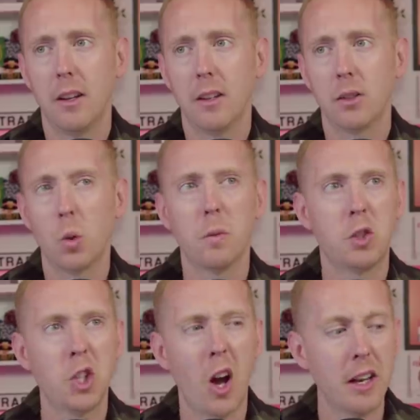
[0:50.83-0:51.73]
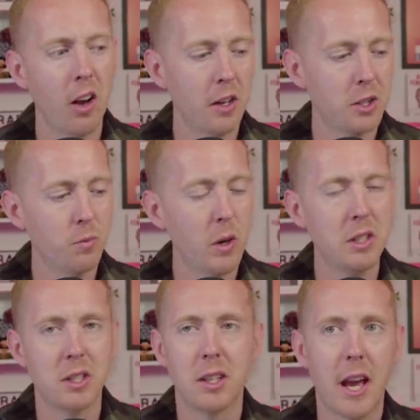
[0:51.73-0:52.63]
Sort of shining lights in
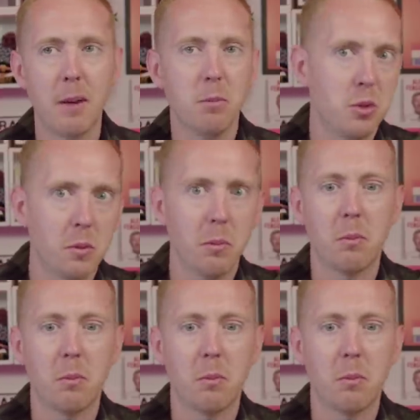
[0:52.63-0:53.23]
recent games.